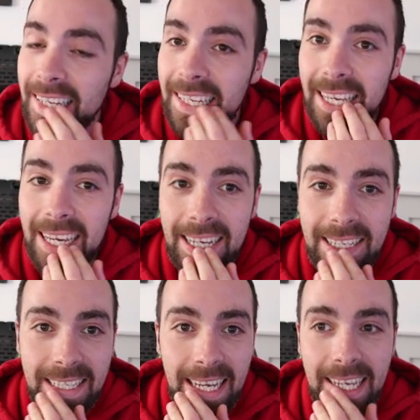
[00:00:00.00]
Yeah,
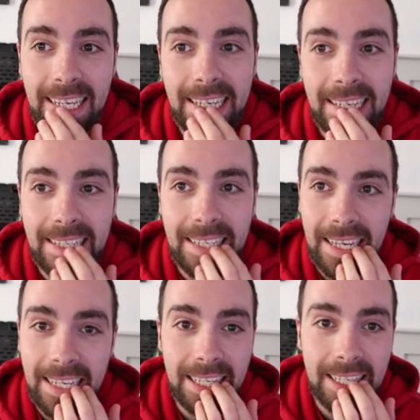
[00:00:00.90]

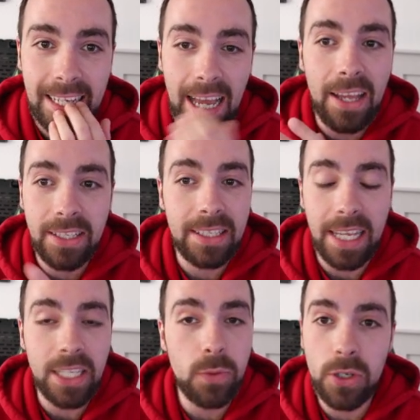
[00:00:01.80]
okay. East